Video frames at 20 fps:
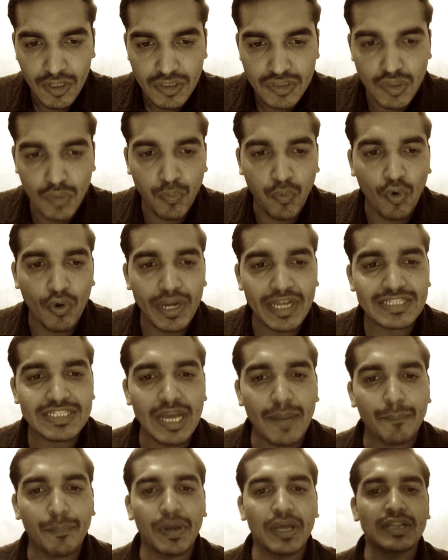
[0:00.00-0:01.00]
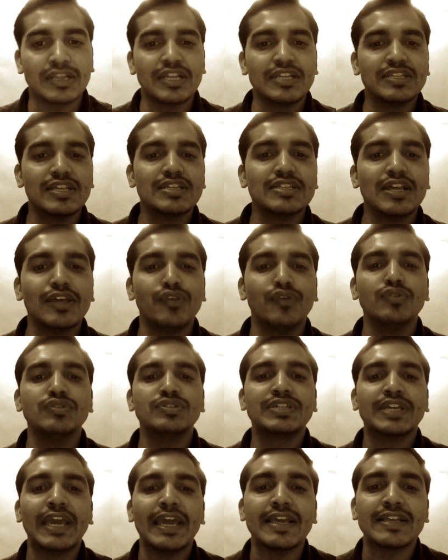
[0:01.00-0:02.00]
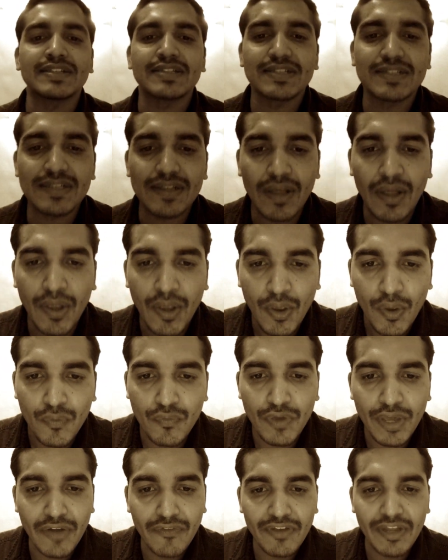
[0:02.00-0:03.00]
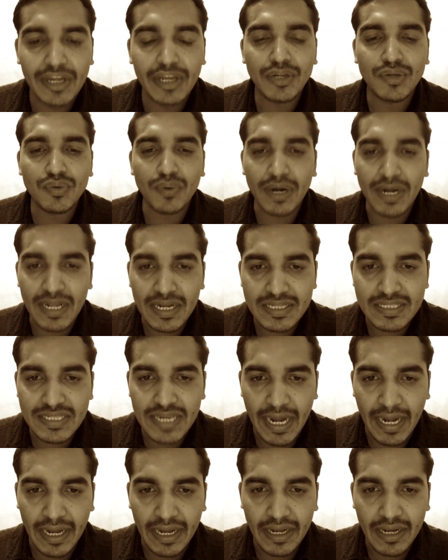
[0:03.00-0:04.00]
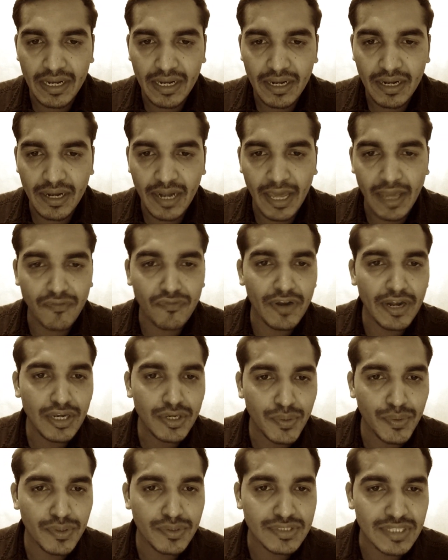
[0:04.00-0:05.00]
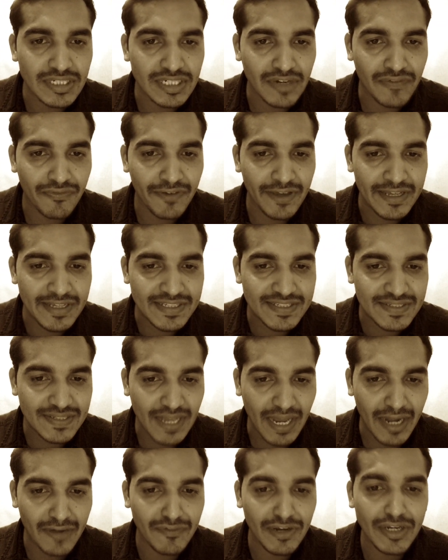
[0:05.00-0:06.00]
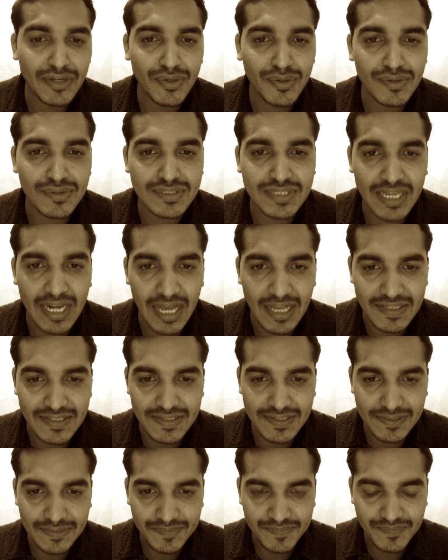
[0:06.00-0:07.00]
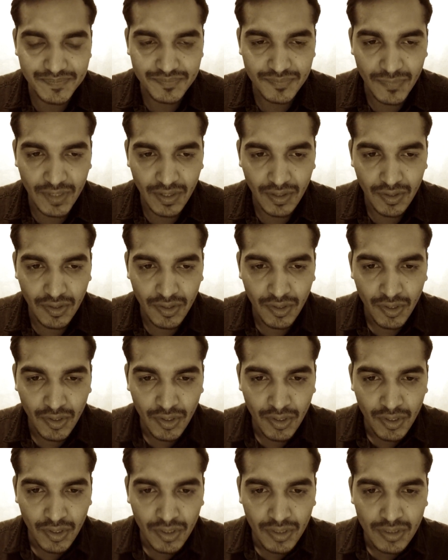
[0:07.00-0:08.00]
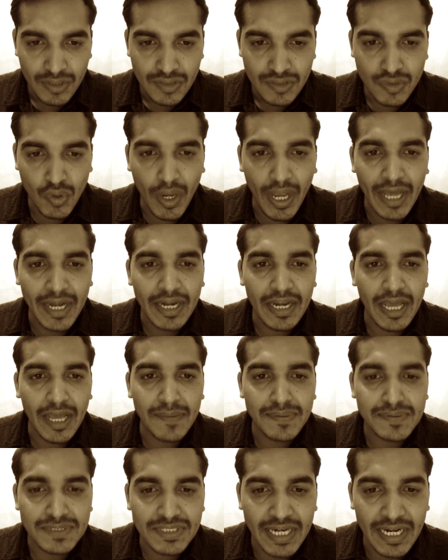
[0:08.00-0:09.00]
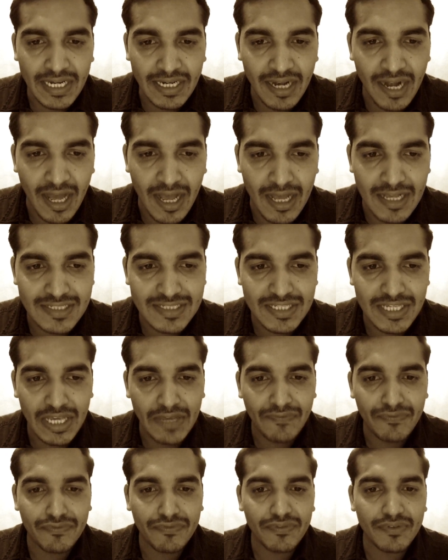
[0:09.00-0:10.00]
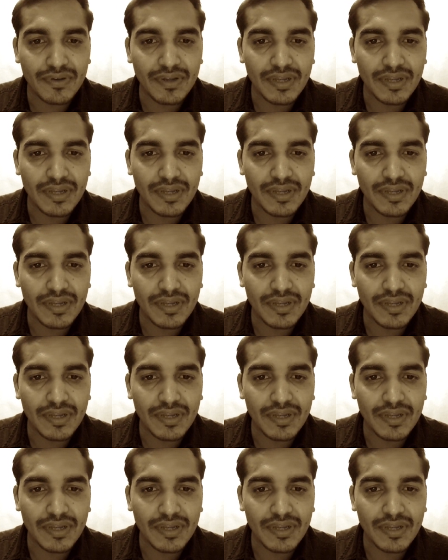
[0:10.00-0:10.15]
So for example, this is the use case where we need to understand like when to use interface and when to use class. So an abstract class, if